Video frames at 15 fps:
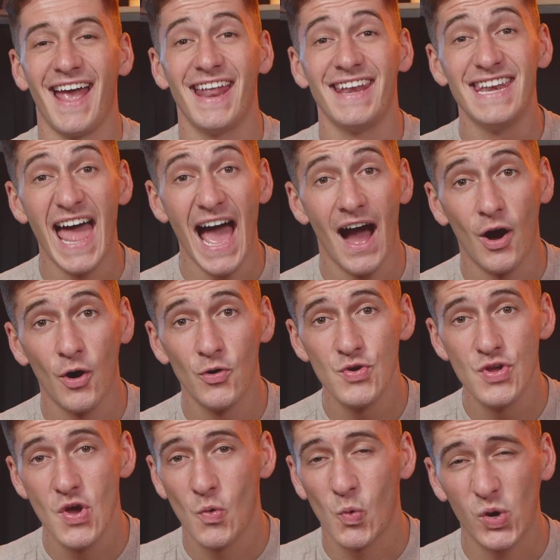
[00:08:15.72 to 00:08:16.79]
and now
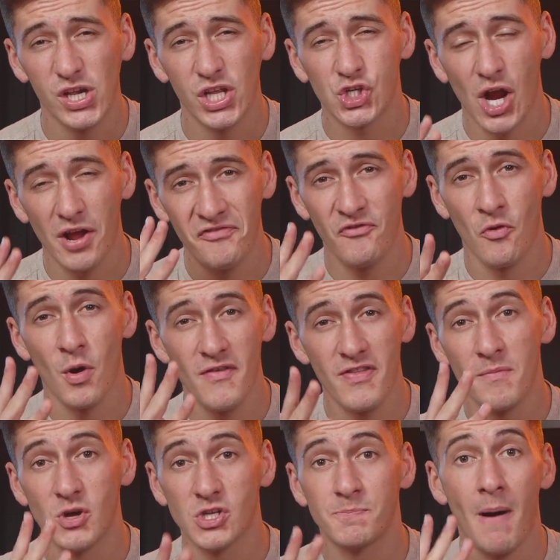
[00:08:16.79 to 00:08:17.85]
we're gonna try 4 of the
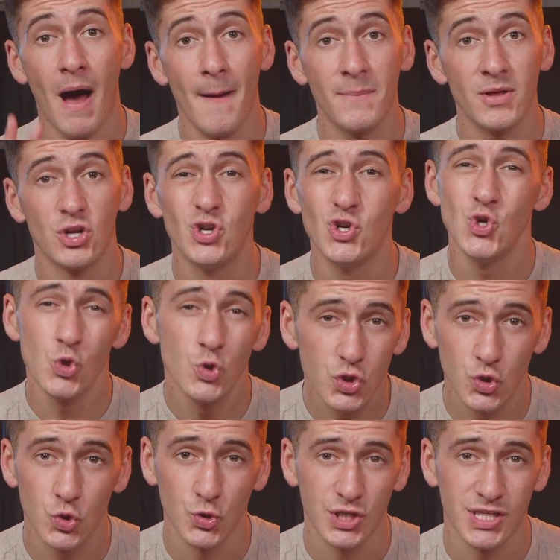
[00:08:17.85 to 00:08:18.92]
most popular new
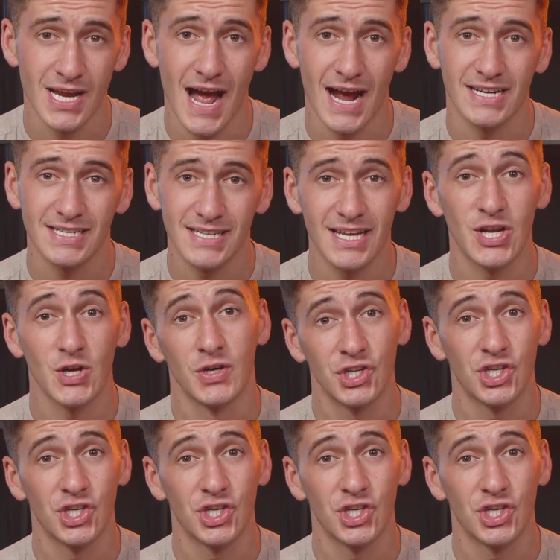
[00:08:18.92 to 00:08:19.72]
school snacks here in